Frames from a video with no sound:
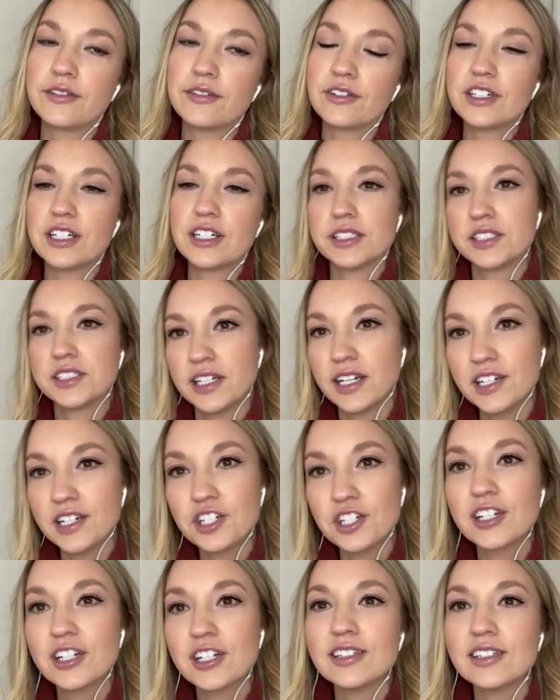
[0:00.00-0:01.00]
different
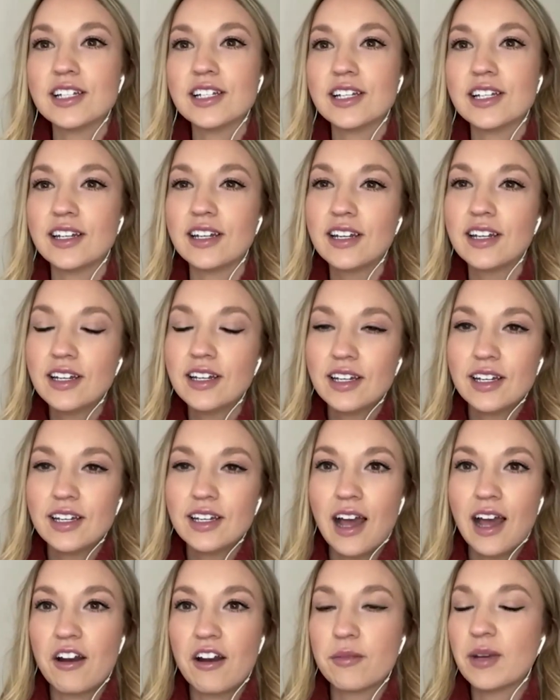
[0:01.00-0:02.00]
destinations and
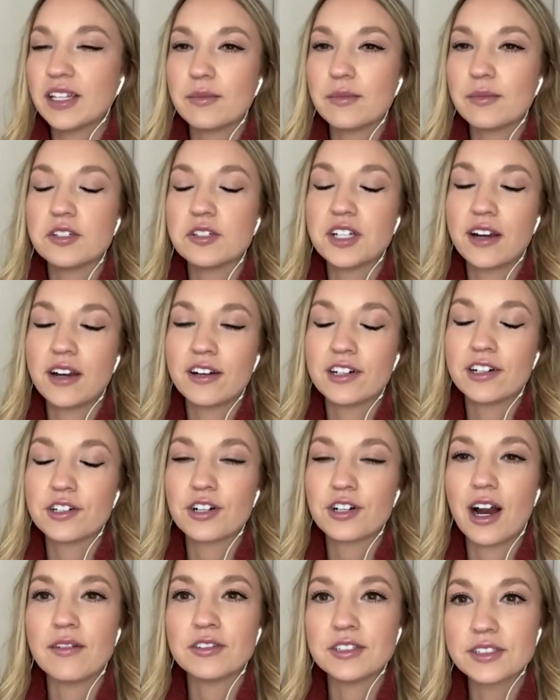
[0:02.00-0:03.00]
how to make the most out of your
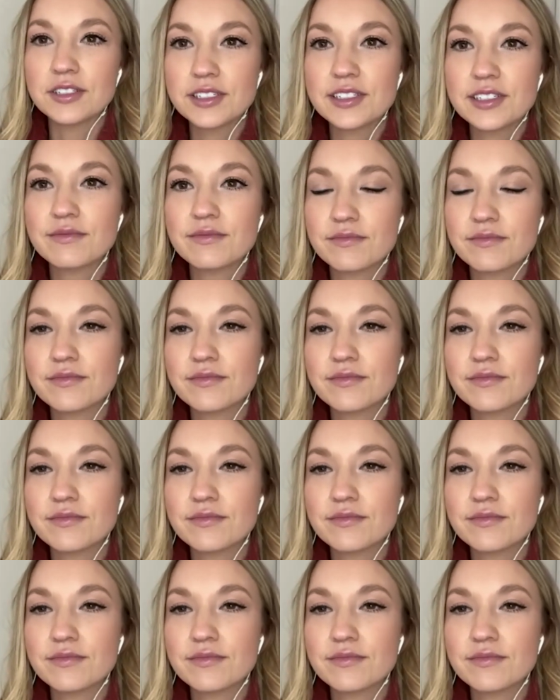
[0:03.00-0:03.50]
travels.